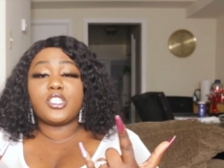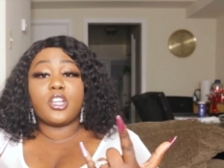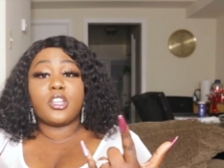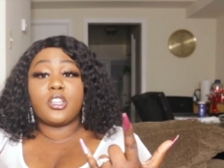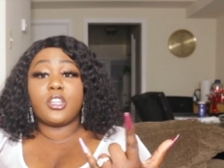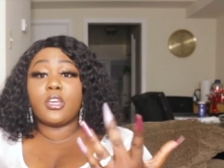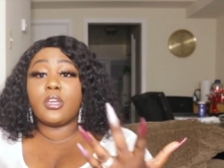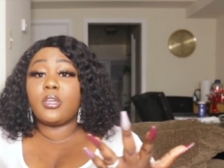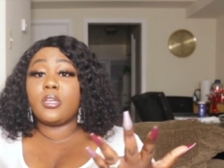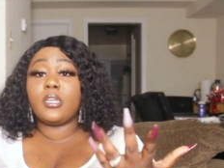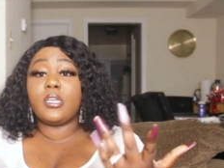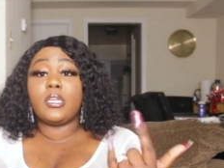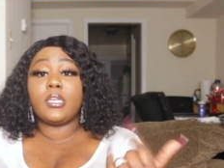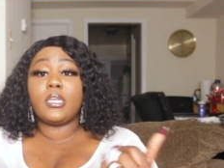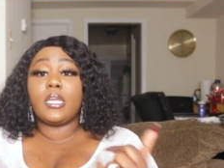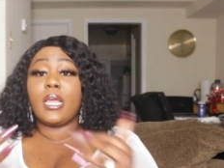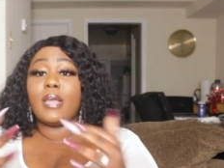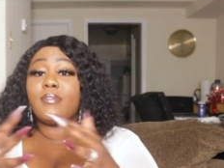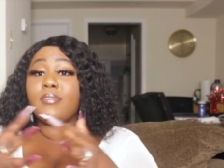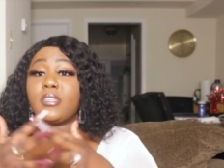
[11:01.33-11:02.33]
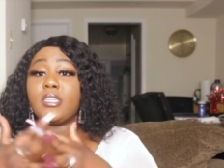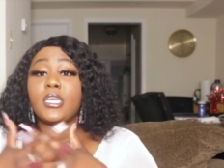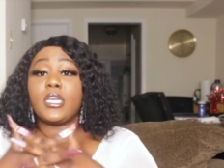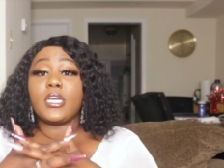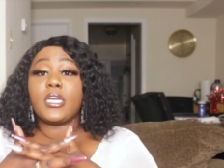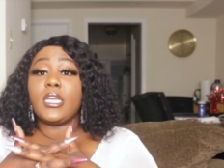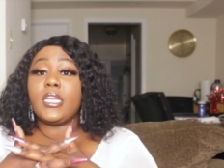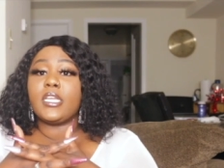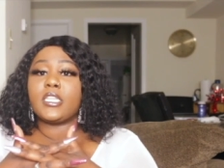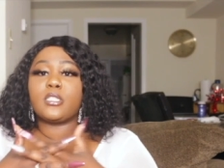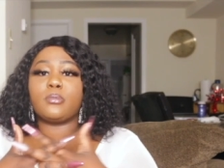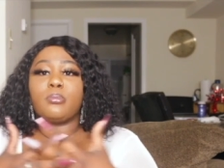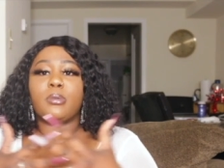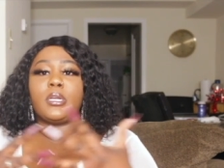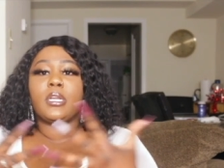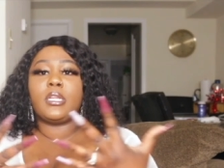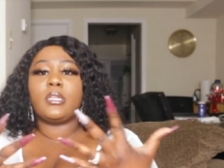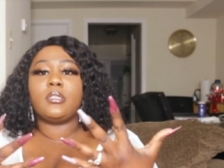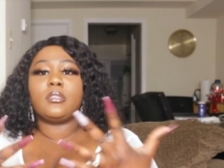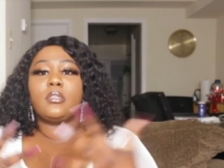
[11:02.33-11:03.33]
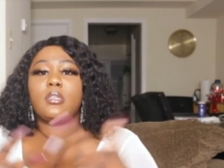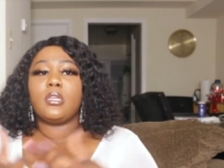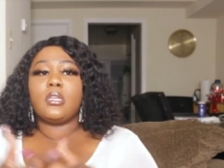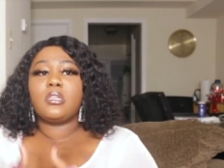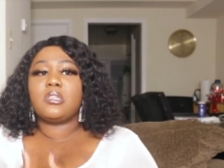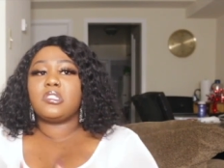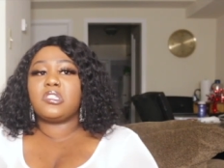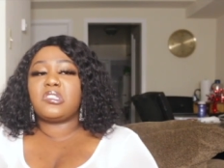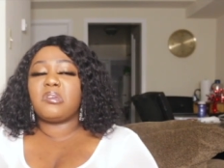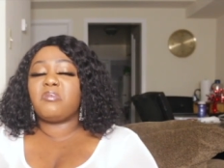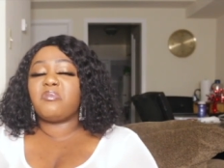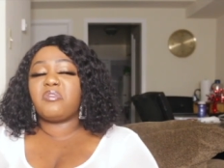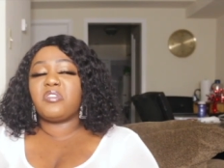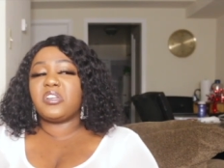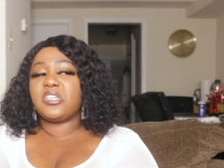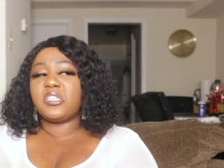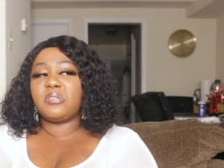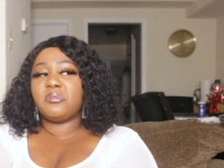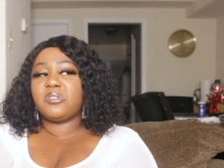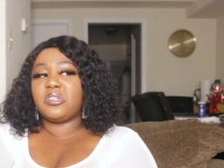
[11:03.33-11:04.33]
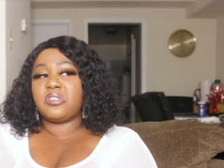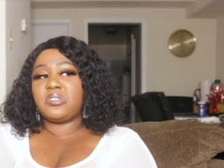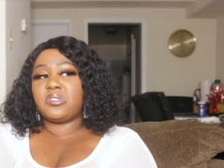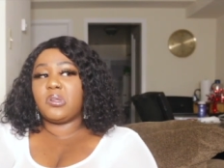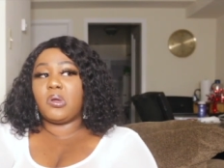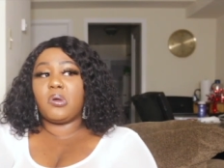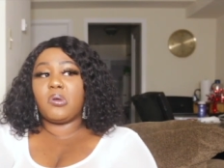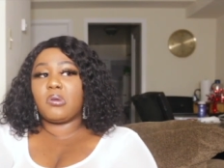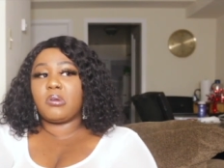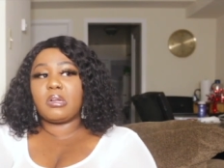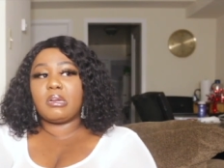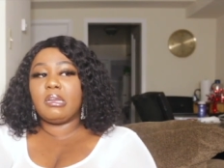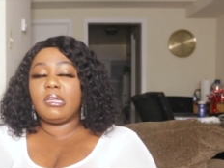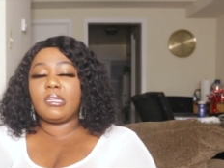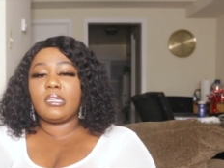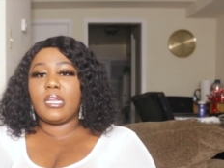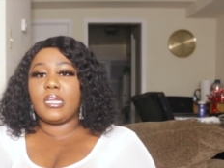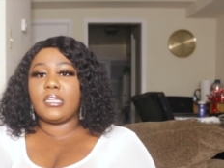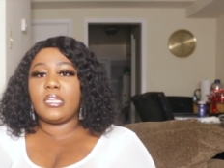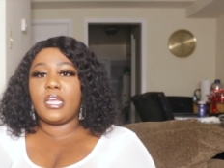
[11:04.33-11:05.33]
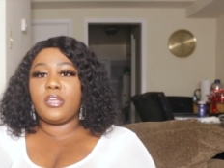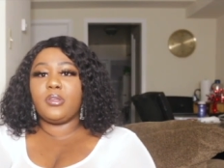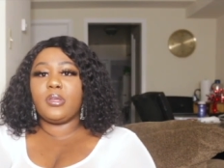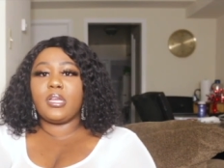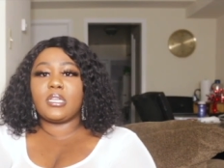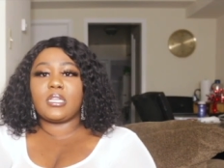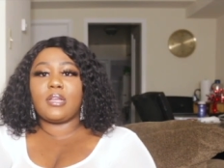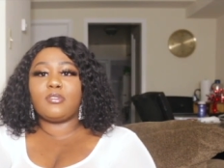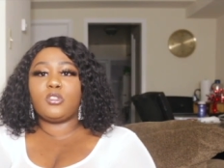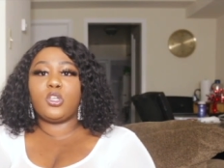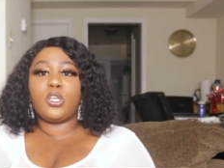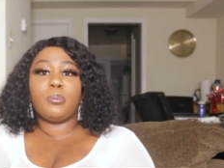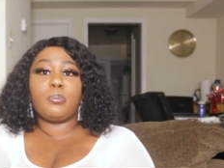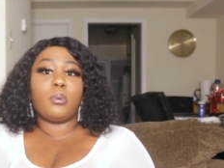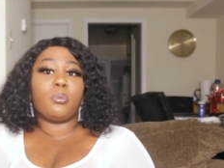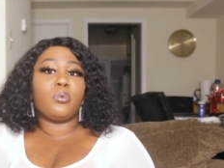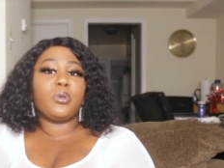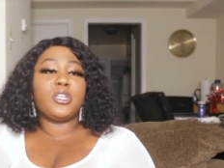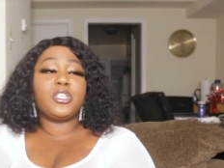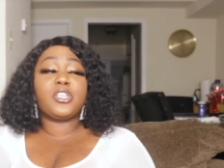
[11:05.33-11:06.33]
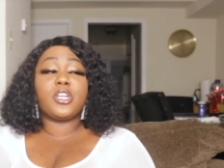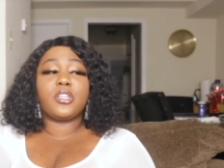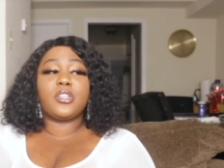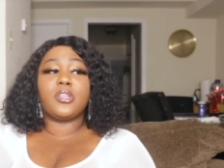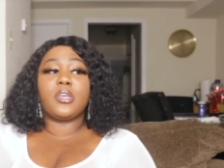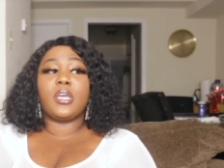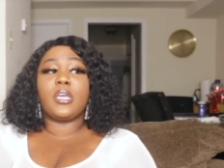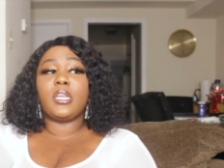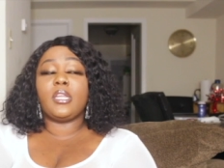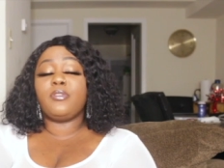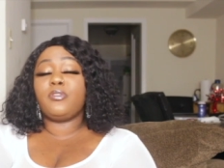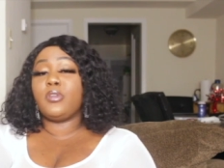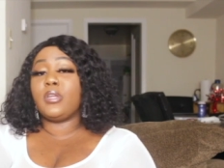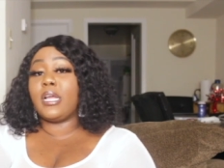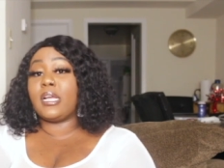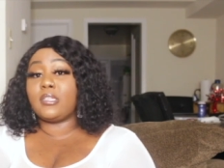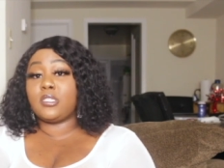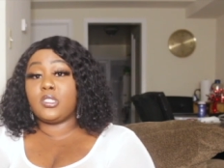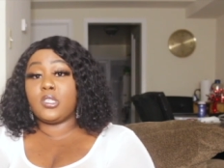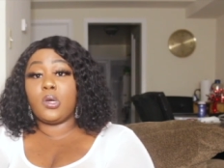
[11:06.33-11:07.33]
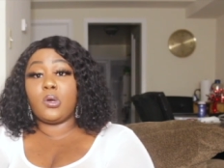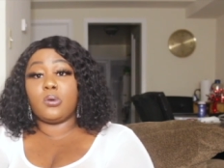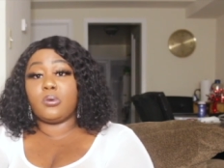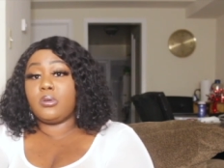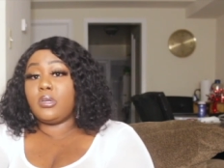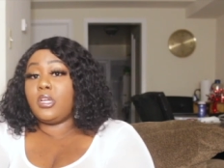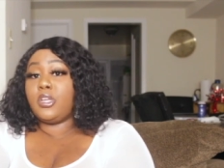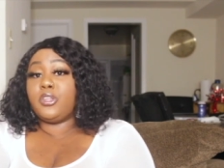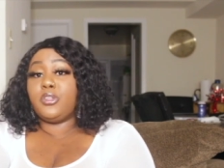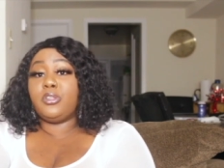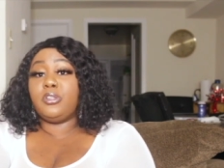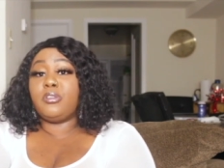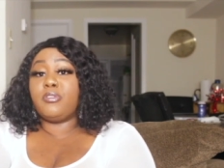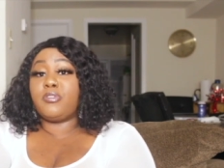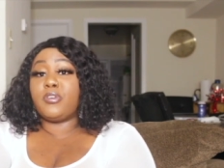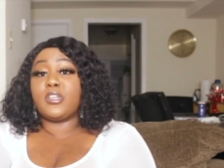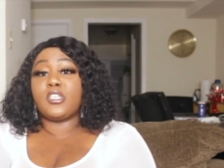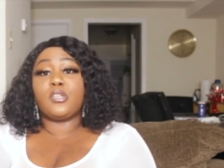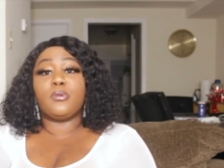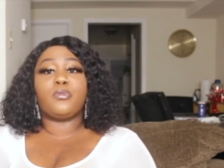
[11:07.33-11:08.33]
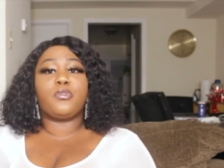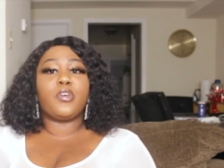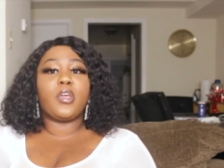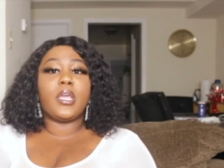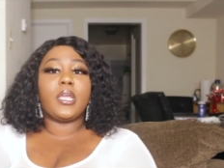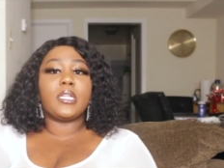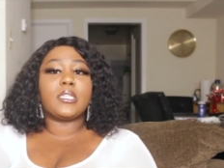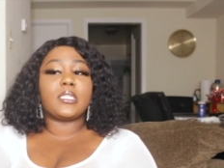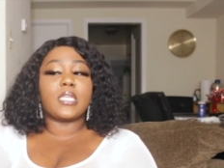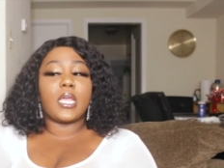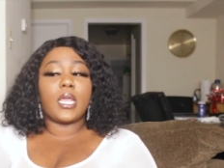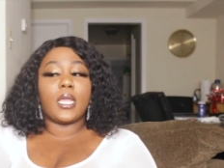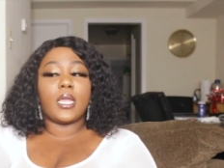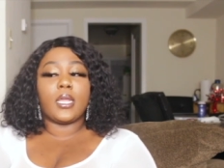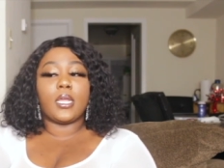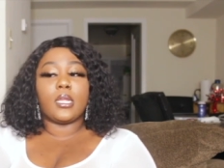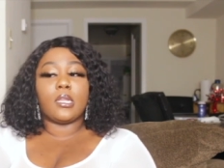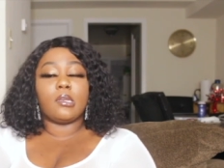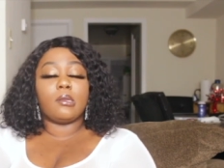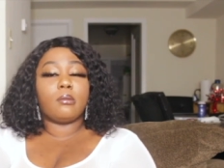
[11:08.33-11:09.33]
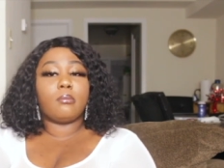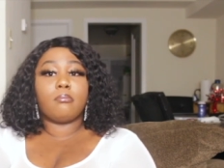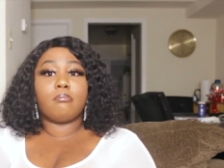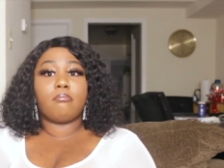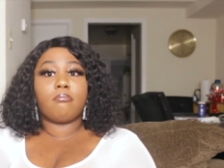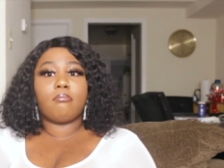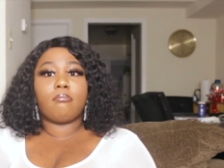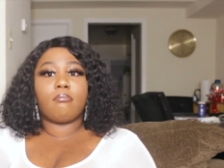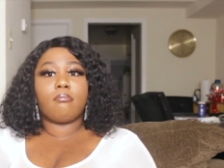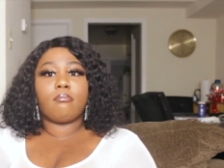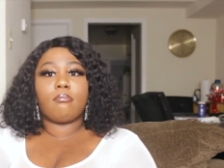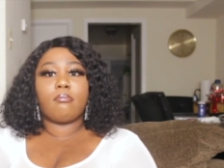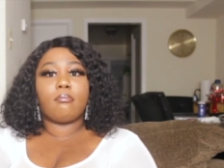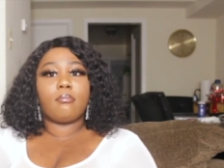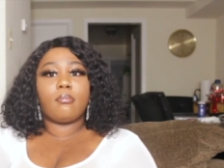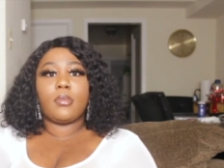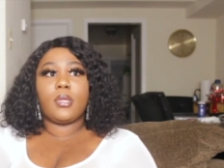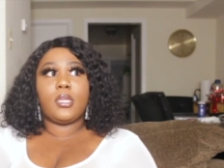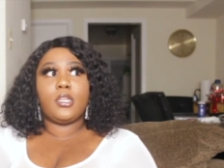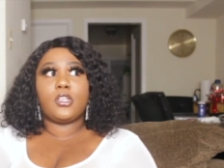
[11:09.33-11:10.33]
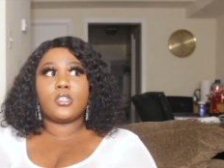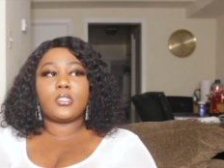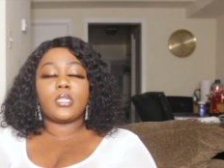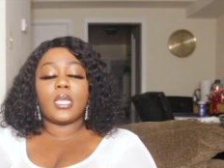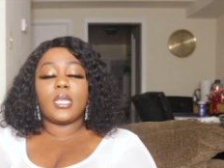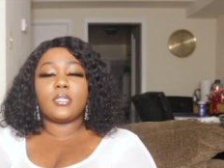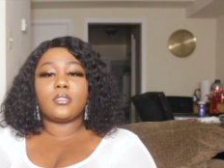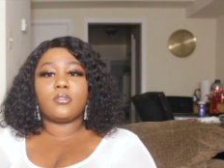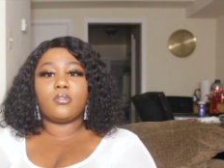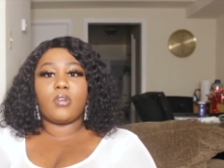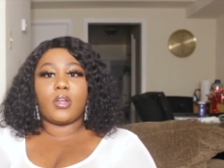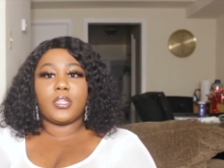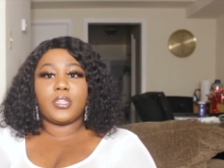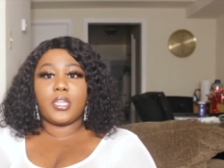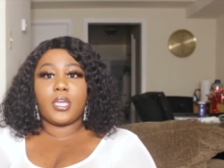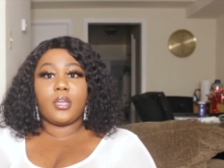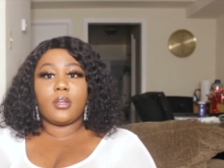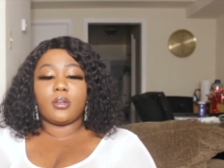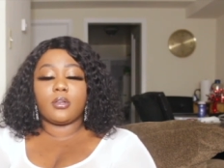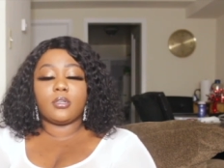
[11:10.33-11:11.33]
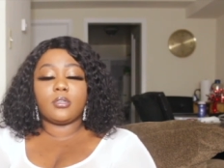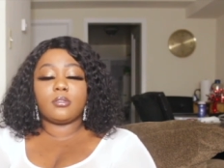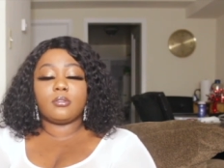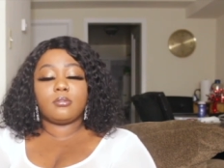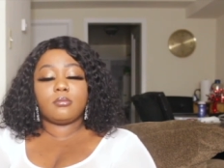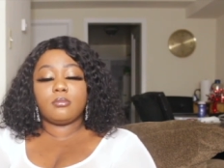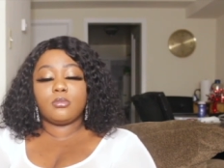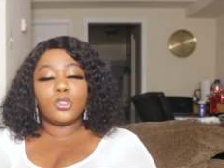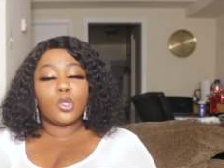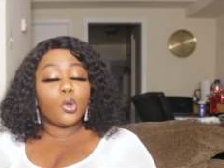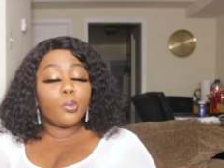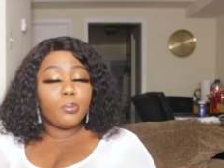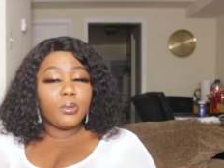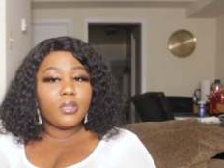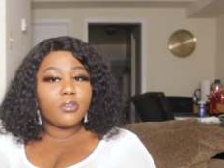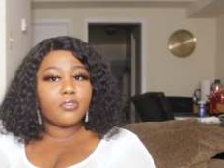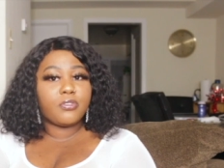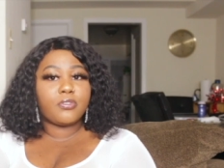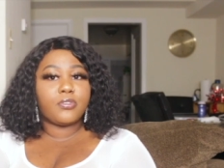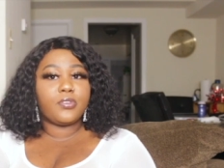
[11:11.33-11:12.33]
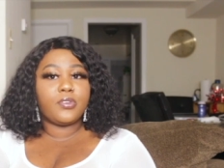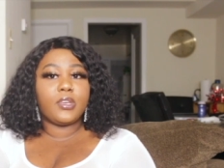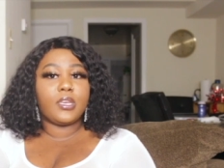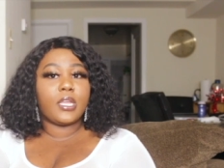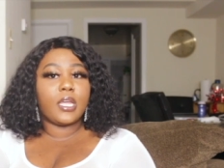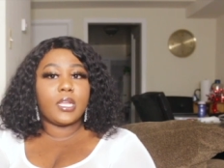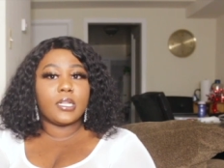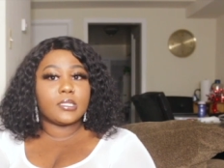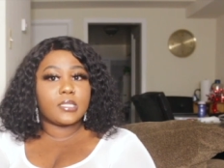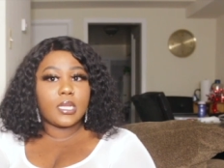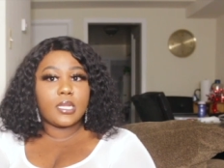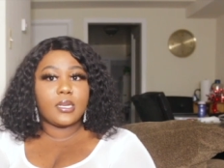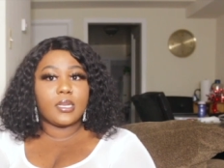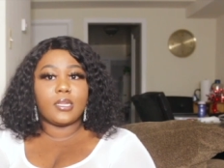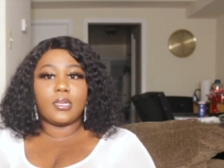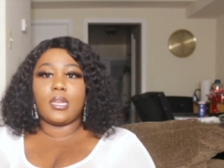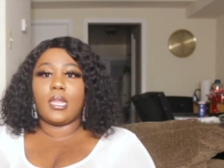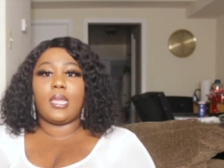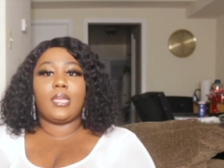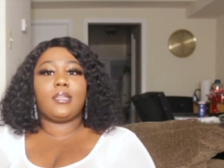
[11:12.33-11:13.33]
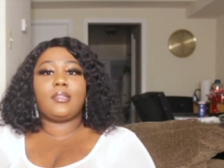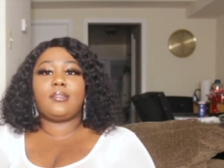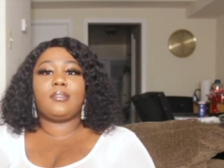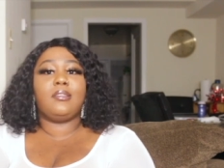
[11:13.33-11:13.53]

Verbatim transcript: other, everything clicks. But then some friendship just don't click like that. You guys have to keep up with each other, and if you guys don't, the friendship fades and it just ends right there. No beef intended, like